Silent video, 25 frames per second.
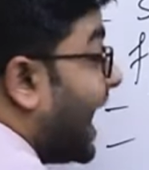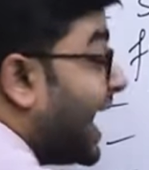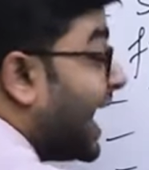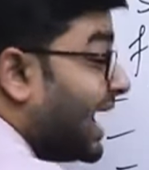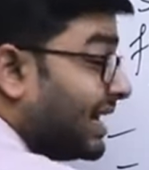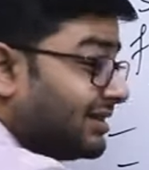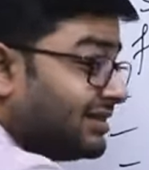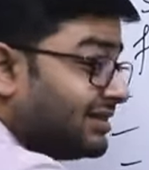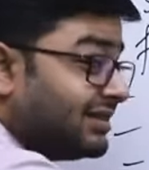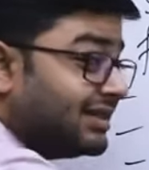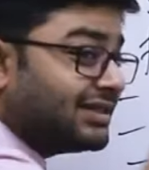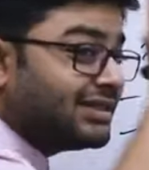
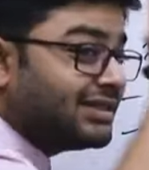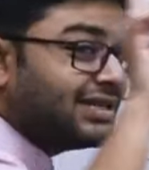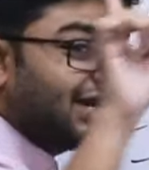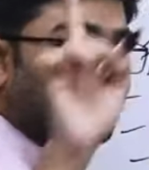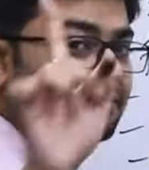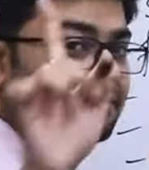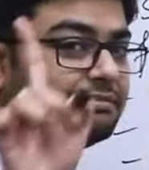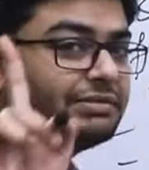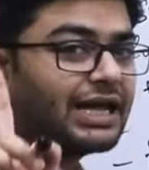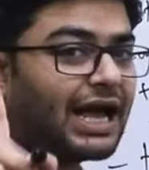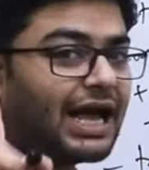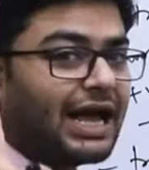At the
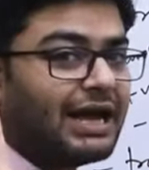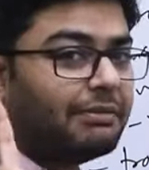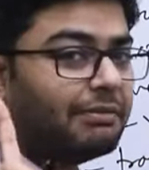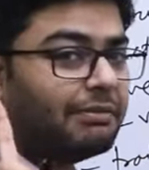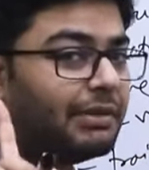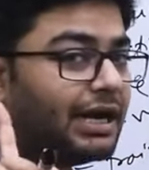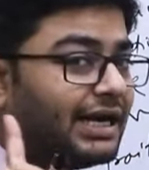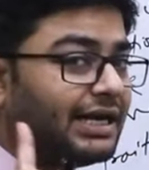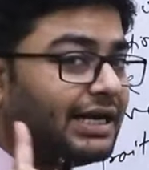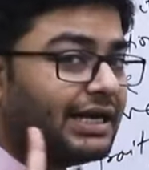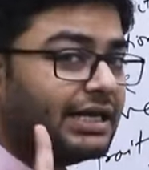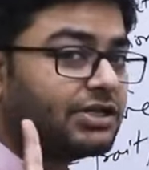same
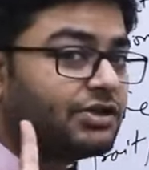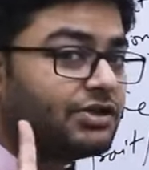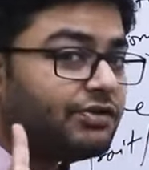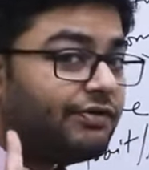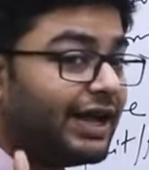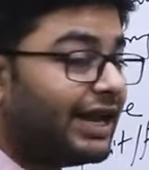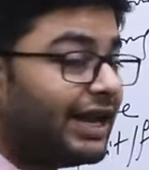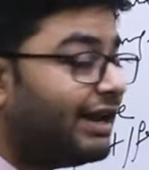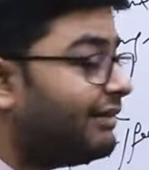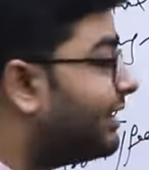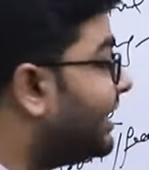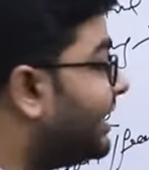time, it is
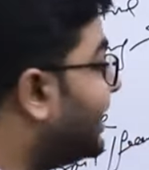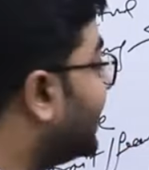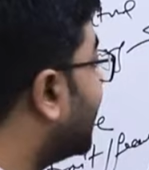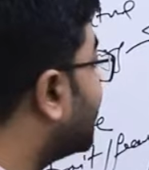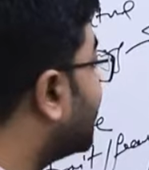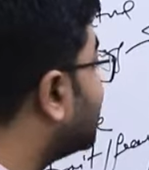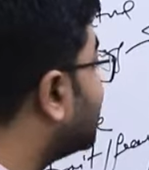very, very